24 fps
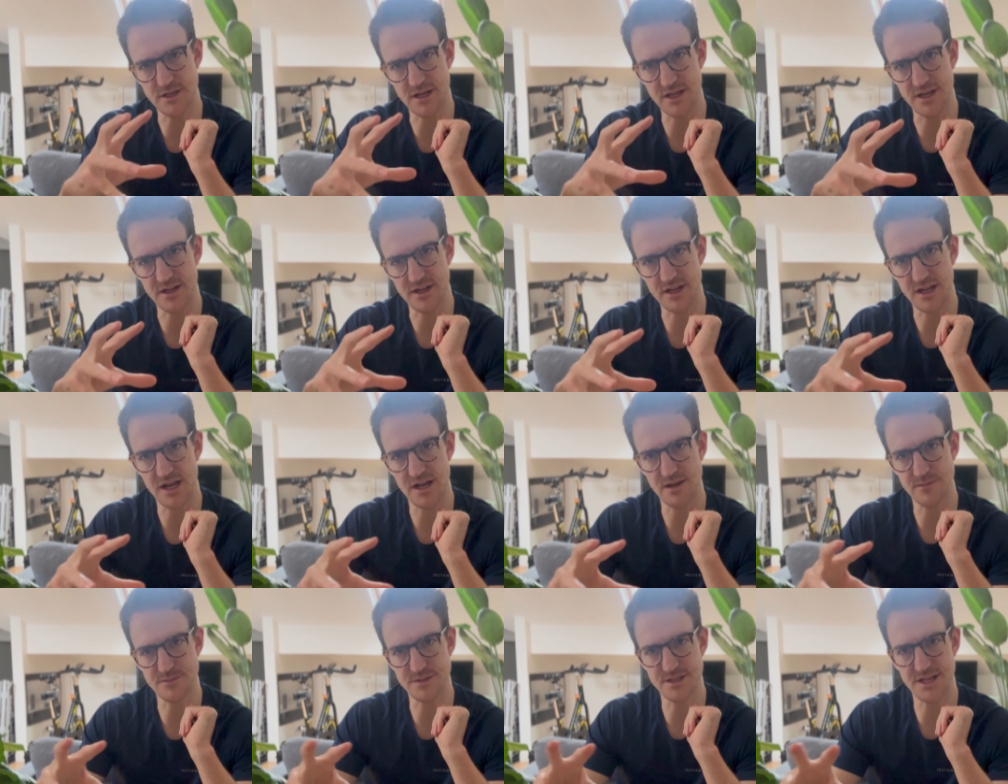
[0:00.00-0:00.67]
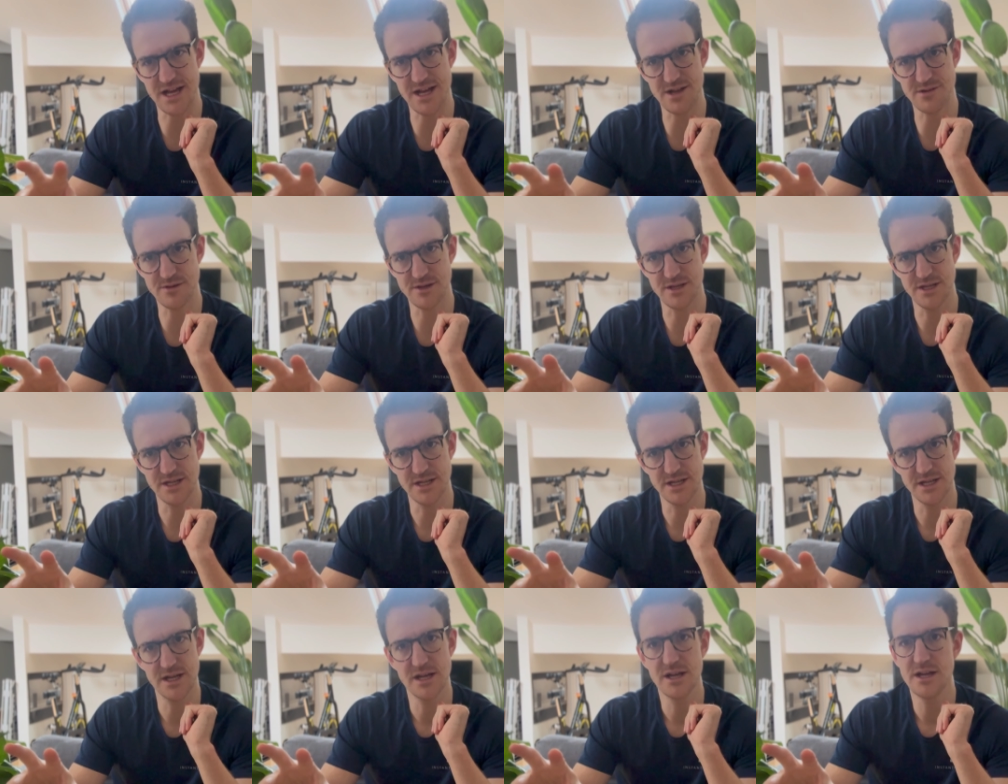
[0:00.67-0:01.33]
kind of calms down.
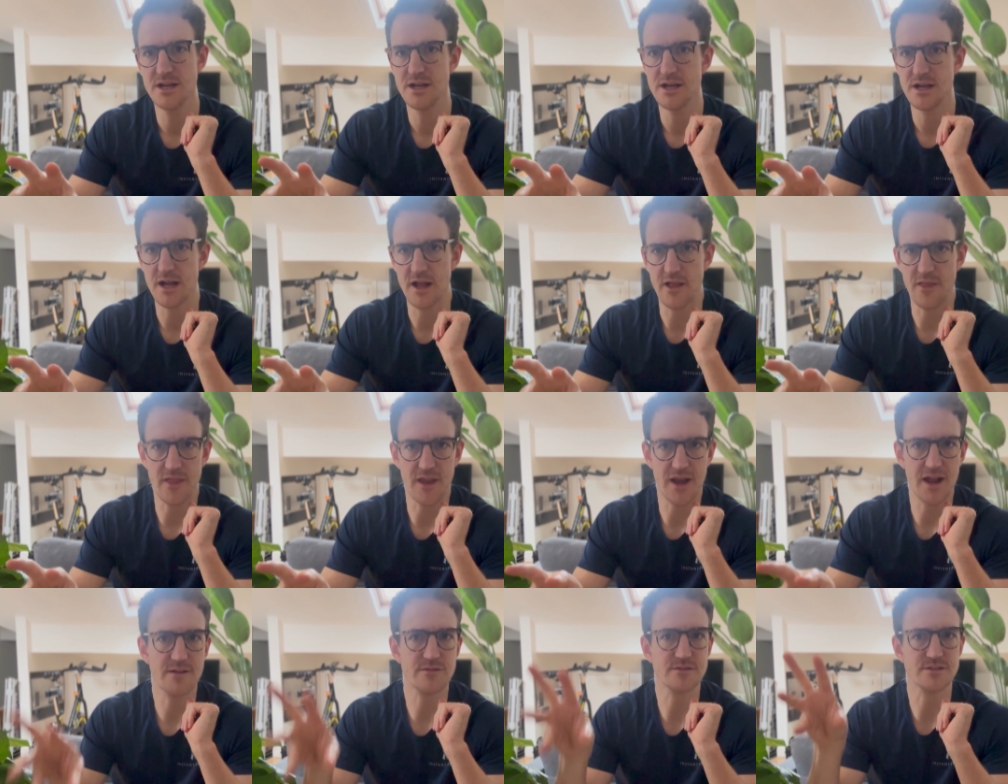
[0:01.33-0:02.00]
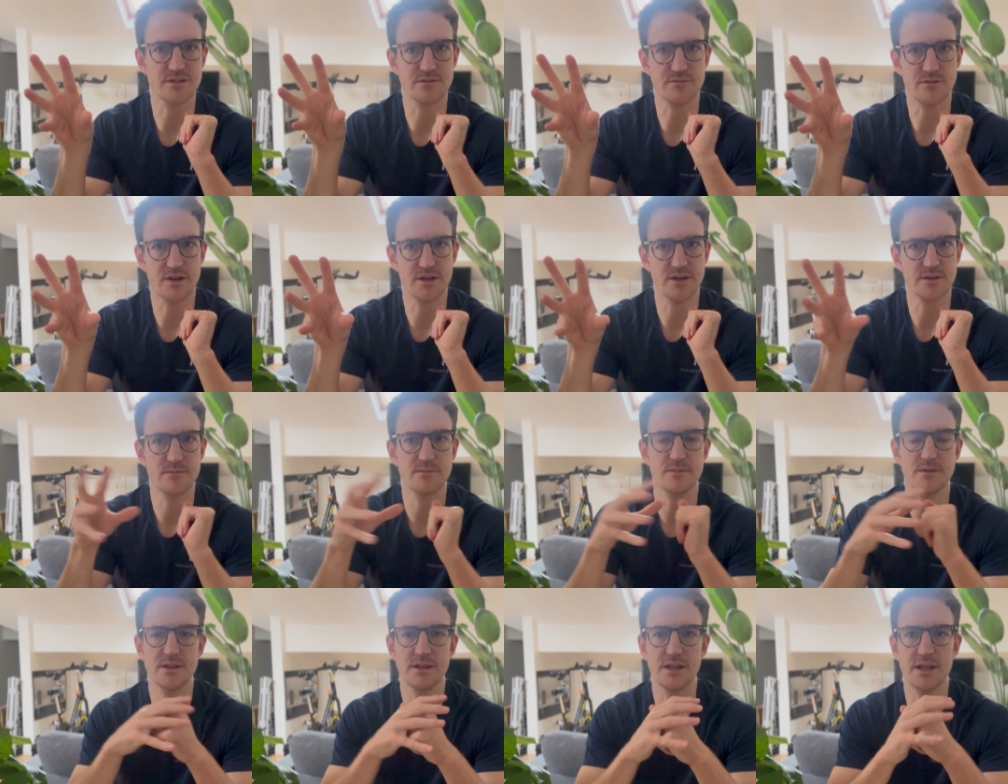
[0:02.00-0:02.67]
And then after the run,
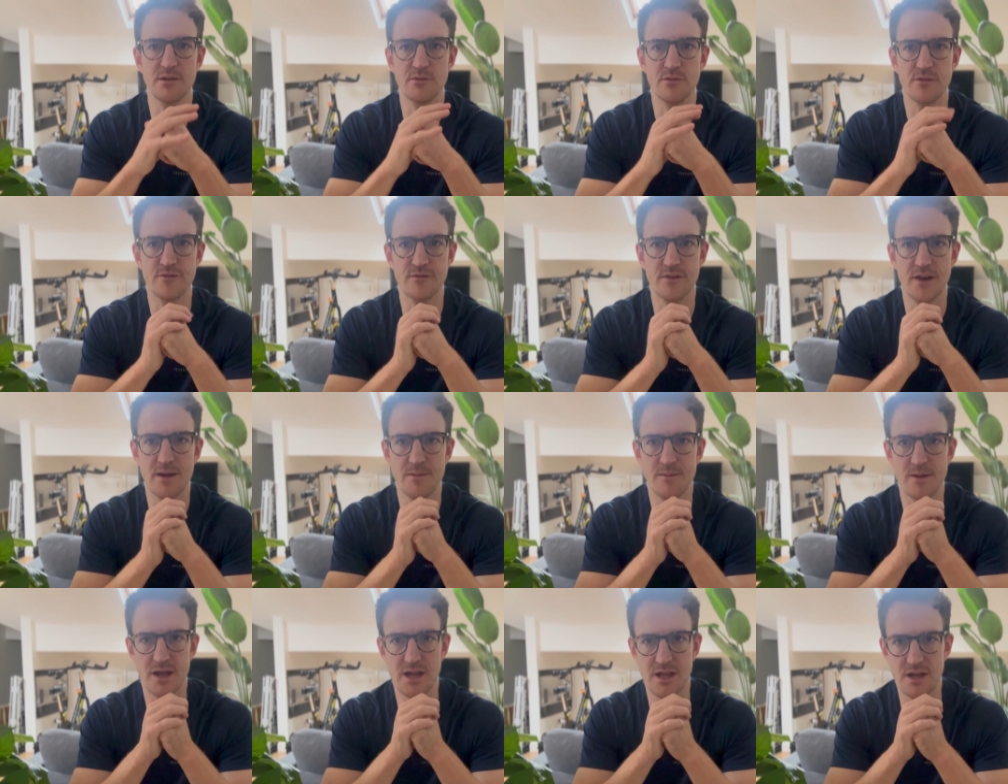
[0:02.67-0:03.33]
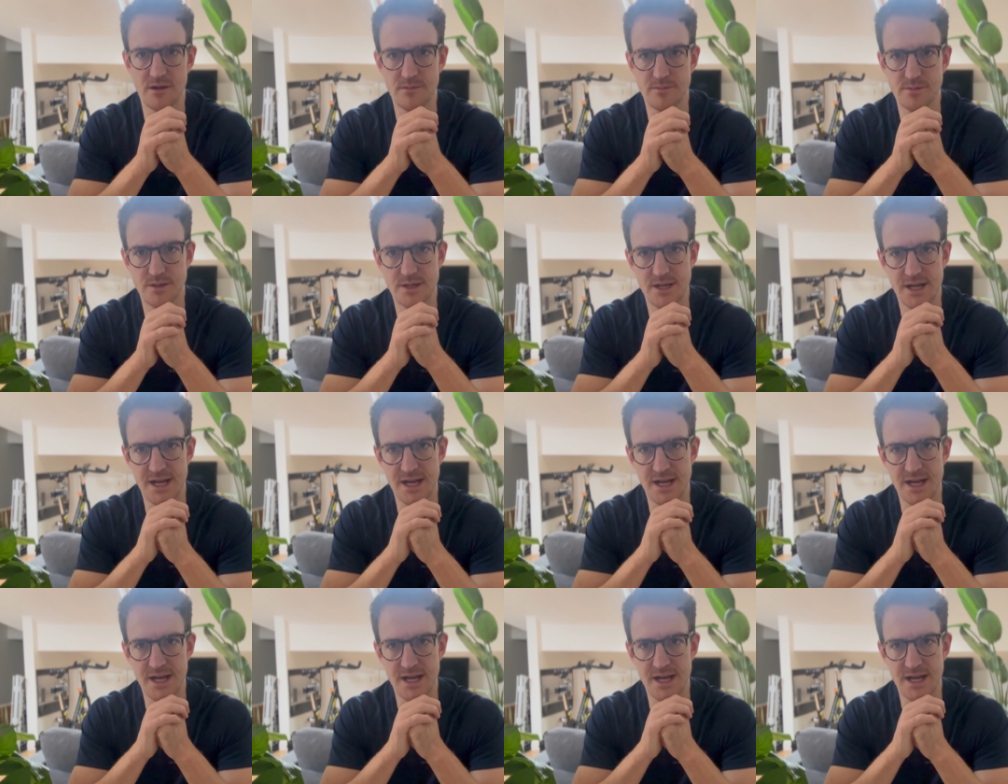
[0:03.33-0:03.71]
it will flare back up.